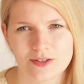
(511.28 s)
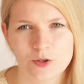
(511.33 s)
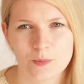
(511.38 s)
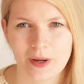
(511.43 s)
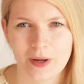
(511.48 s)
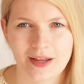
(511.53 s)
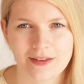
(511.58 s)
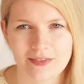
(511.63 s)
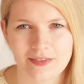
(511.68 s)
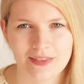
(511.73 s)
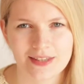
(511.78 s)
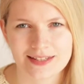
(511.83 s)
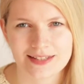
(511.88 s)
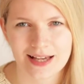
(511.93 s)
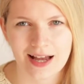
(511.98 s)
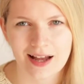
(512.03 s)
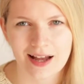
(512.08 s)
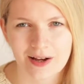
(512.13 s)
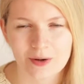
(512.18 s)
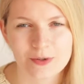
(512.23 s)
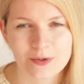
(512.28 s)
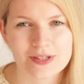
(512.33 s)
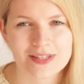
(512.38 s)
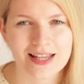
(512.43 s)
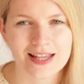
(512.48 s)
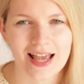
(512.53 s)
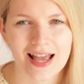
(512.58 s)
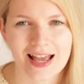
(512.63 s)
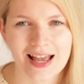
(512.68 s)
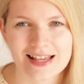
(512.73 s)
buy this house,
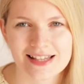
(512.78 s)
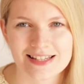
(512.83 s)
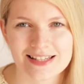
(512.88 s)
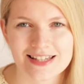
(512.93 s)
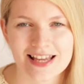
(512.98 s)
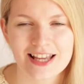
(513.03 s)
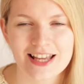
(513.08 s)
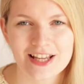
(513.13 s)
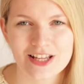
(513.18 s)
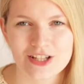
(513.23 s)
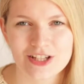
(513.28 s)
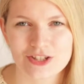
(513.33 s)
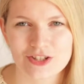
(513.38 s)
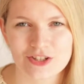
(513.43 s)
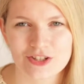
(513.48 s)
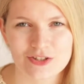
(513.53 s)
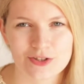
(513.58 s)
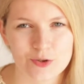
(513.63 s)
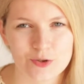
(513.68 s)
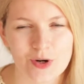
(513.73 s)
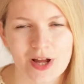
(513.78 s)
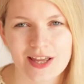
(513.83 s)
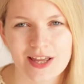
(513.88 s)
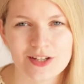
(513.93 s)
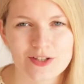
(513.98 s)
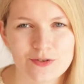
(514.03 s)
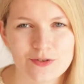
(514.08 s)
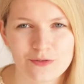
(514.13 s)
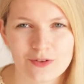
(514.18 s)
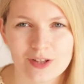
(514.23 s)
and she's trying
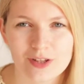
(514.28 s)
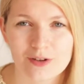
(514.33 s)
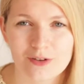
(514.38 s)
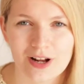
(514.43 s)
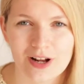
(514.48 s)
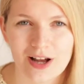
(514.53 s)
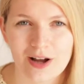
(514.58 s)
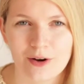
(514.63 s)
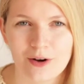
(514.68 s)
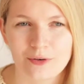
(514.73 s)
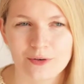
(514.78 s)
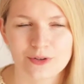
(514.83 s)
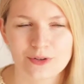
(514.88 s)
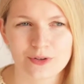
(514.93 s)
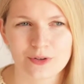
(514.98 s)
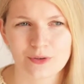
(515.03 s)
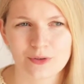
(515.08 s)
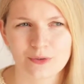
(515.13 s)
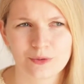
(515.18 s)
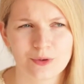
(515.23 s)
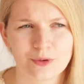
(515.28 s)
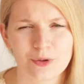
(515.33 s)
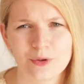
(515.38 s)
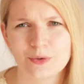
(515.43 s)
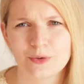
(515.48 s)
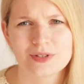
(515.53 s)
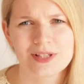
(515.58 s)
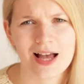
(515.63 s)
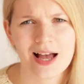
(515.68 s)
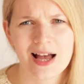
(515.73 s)
to figure out
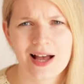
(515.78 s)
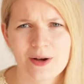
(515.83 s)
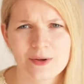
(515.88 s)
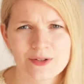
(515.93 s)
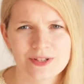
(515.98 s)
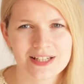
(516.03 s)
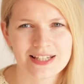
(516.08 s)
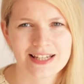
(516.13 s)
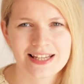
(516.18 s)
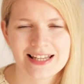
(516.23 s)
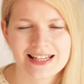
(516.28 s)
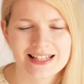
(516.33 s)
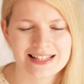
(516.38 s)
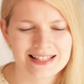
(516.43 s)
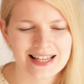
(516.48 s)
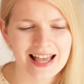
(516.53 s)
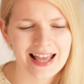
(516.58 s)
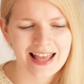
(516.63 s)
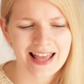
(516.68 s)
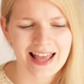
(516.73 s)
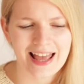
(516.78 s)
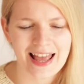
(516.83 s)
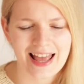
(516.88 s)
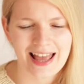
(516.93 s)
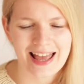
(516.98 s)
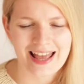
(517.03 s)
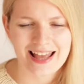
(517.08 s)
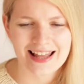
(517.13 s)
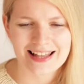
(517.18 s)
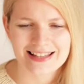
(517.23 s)
whose house it is,
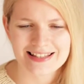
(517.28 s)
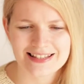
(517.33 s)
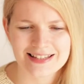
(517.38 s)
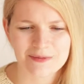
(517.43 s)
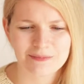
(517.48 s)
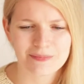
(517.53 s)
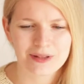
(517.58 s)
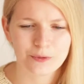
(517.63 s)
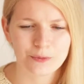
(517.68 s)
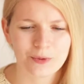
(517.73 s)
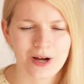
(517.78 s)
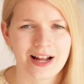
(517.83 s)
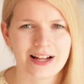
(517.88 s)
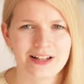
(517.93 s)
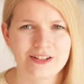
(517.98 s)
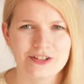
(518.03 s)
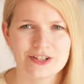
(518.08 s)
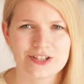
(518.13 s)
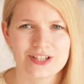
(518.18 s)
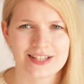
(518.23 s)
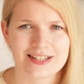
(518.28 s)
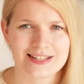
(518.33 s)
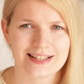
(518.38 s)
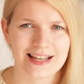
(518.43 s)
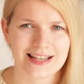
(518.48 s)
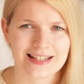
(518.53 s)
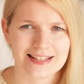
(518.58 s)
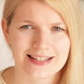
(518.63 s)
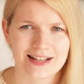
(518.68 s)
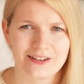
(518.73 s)
and meanwhile she's
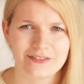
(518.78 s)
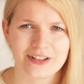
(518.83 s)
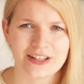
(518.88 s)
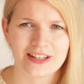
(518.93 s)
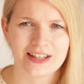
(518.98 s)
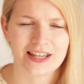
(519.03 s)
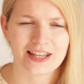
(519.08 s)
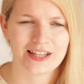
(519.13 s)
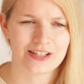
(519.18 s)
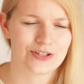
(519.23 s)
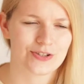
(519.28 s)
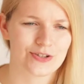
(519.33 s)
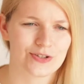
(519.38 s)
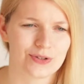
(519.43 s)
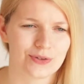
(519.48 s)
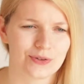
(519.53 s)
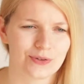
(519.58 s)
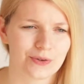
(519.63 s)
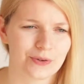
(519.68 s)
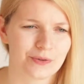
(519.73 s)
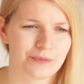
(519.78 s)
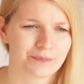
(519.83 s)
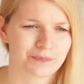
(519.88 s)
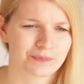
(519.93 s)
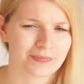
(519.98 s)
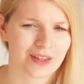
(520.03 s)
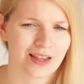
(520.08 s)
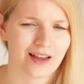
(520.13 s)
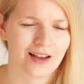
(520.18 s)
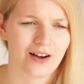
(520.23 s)
like delving into
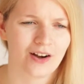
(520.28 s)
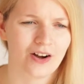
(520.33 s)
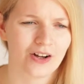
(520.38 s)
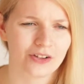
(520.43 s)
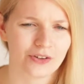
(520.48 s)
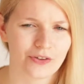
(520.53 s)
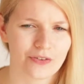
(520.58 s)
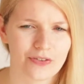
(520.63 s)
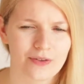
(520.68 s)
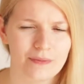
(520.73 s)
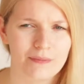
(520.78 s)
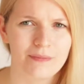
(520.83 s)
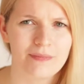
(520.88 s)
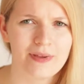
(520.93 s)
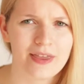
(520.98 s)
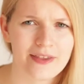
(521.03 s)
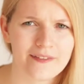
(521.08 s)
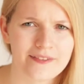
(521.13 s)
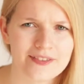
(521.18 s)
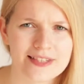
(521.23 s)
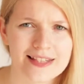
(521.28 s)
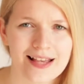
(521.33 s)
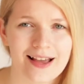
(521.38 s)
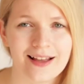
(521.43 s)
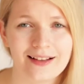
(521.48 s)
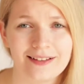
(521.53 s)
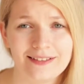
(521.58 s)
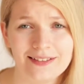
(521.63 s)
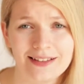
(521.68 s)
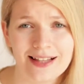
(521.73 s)
all of the myths
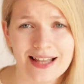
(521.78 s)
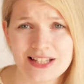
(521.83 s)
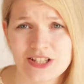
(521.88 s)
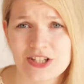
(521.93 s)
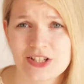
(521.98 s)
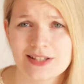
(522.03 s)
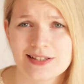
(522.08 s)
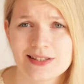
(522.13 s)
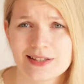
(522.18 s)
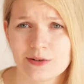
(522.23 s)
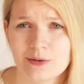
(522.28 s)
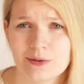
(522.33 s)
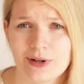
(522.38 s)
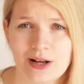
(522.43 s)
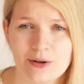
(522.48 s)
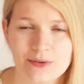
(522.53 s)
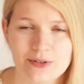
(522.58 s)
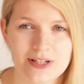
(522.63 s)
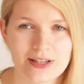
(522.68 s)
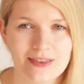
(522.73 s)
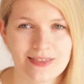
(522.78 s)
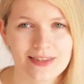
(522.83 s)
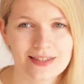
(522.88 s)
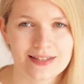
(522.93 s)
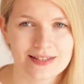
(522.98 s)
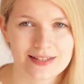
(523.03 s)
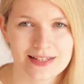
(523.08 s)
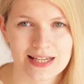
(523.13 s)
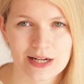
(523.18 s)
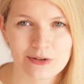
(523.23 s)
and legends surrounding
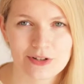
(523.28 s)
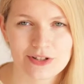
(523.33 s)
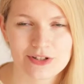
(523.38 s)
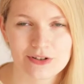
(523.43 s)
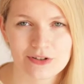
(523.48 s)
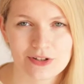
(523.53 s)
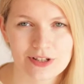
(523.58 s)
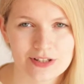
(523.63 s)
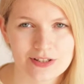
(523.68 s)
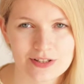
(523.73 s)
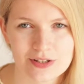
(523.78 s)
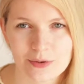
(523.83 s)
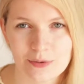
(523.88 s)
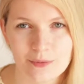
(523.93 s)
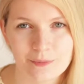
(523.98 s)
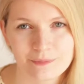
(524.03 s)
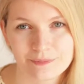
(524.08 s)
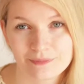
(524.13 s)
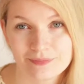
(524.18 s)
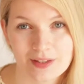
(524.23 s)
this territory. So